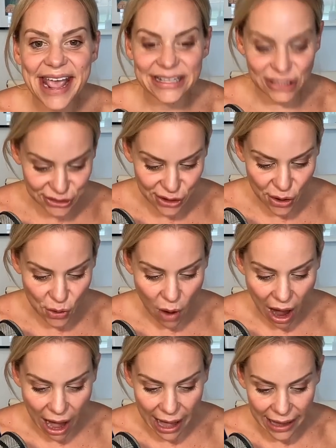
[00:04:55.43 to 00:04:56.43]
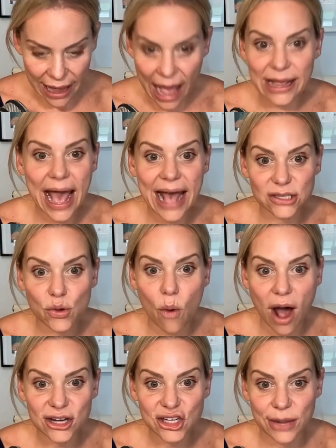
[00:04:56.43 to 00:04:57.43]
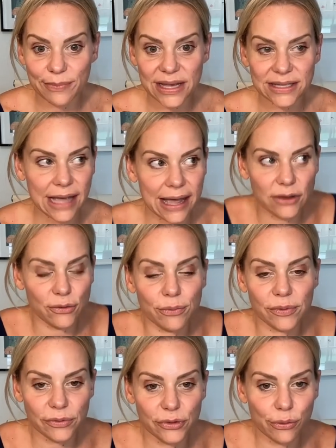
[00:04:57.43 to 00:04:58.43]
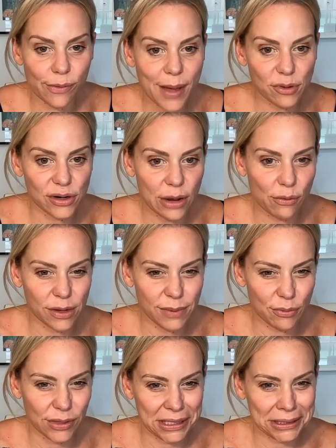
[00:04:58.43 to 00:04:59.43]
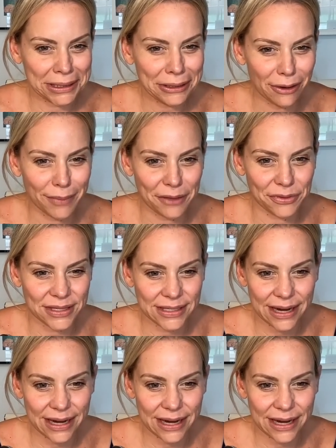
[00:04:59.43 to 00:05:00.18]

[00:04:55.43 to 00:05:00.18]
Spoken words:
so I had to watch it because you remember, and I want to be really clear about this.